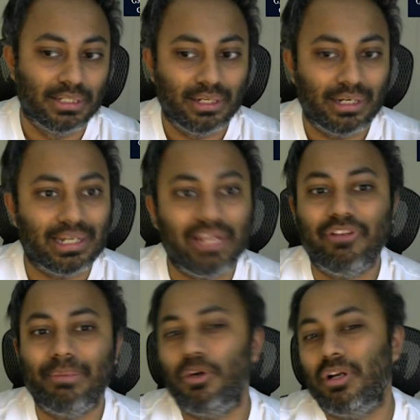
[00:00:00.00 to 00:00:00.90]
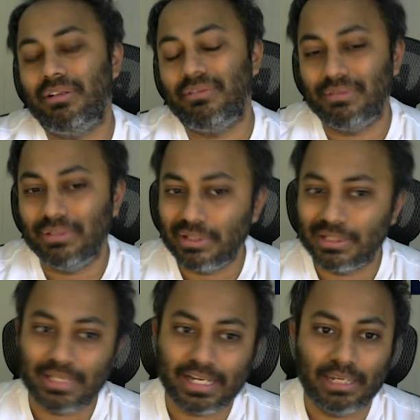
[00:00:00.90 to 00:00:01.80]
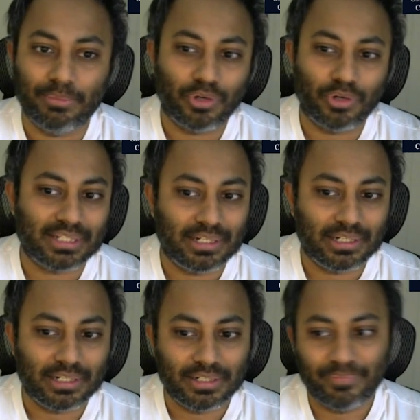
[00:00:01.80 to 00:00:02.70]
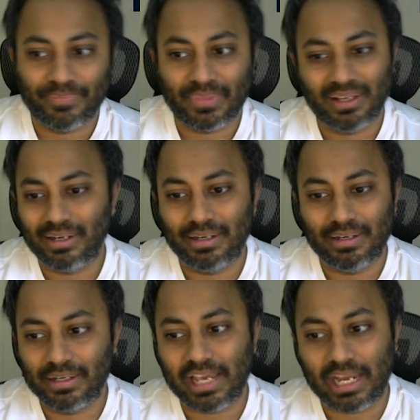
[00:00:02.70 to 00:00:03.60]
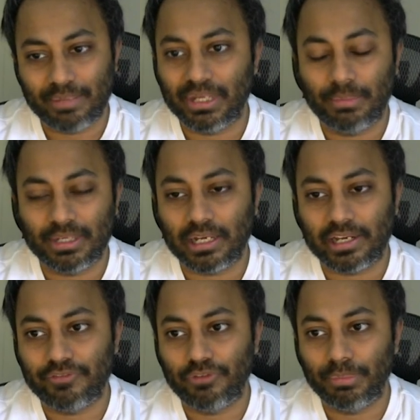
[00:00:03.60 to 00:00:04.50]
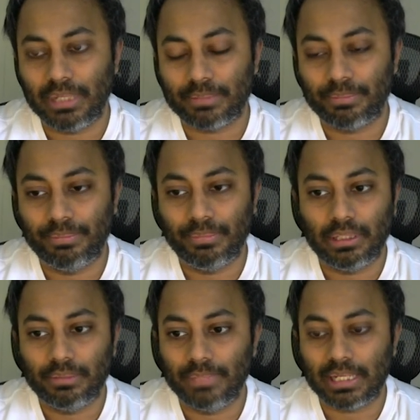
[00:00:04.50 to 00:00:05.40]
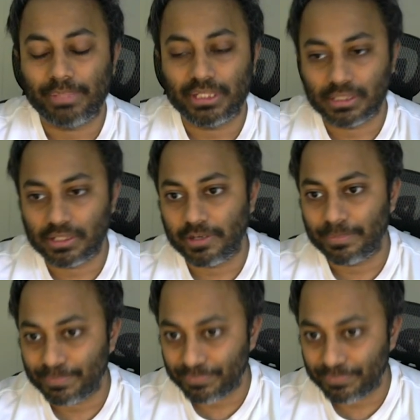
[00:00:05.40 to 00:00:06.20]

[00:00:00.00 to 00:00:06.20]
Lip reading: And e5 pawn looks slightly more extended and can become a target for black pieces here.